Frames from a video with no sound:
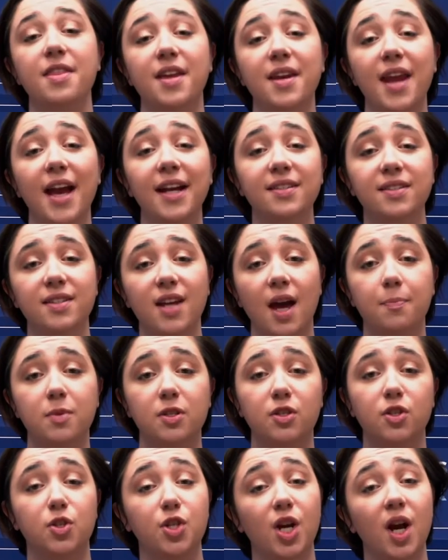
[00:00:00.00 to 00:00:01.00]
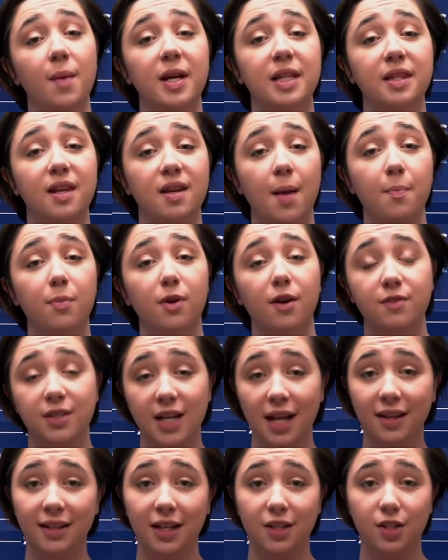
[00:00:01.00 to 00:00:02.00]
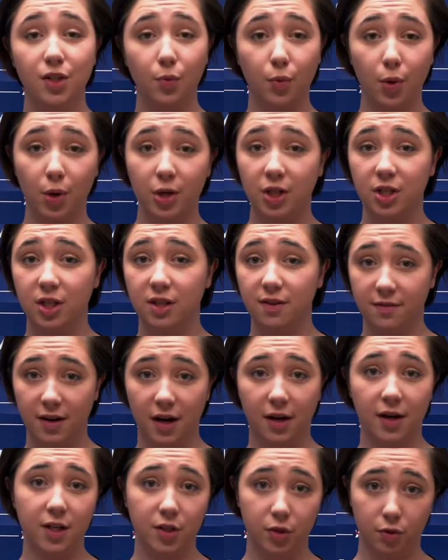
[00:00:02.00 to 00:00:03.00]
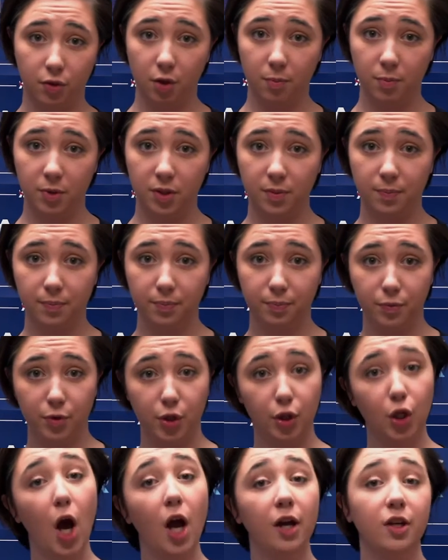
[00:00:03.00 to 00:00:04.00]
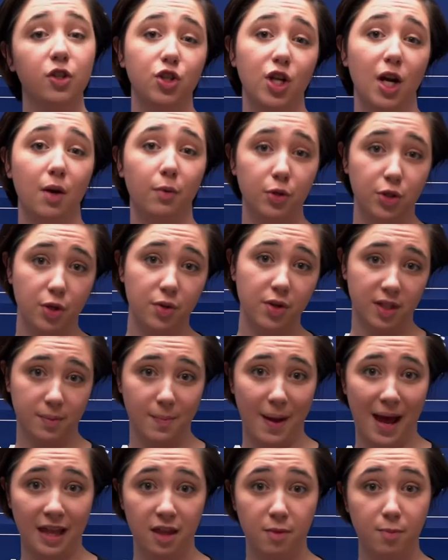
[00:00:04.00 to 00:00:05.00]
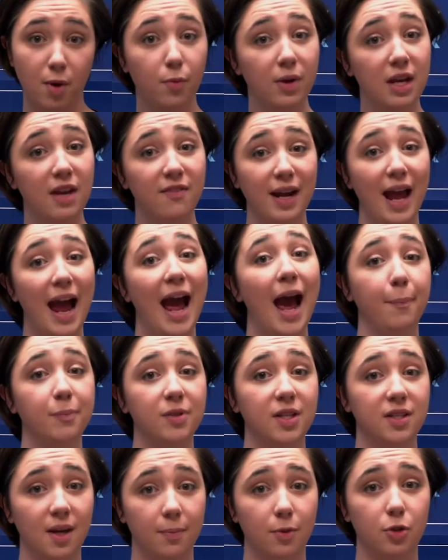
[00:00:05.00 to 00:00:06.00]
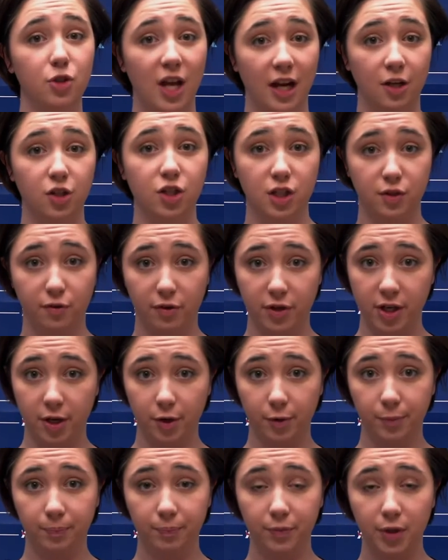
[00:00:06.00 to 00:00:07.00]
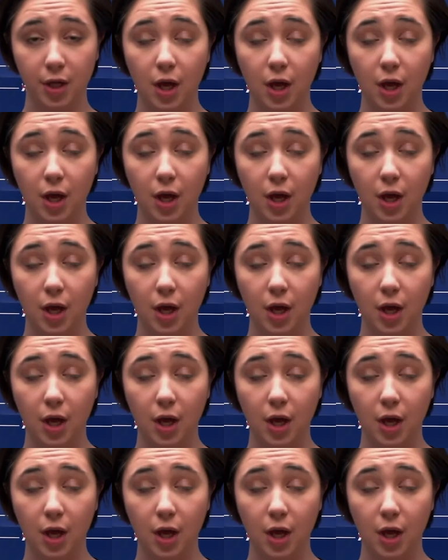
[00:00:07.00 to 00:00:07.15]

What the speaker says: The next step is determining the number of delegates awarded to the various groups. The caucus chair will do this math, but we have an app to double check just for you.